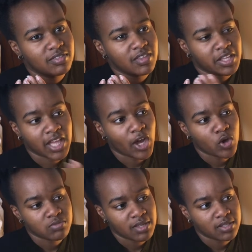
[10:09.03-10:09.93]
like that
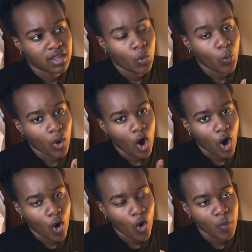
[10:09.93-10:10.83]
goes back to like
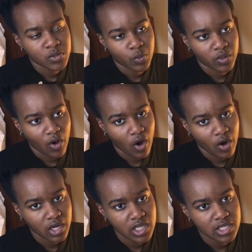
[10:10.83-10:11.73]
home is where the
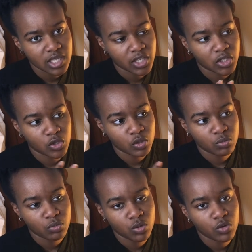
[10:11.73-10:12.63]
heart is. Like you
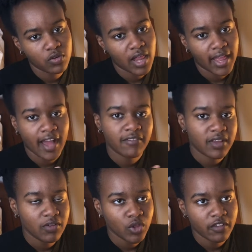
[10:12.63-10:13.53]
move, like
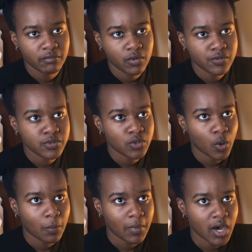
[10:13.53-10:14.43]
even though I moved so
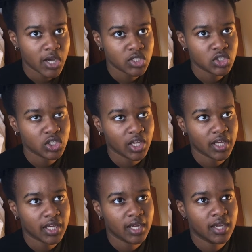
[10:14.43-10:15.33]
much, like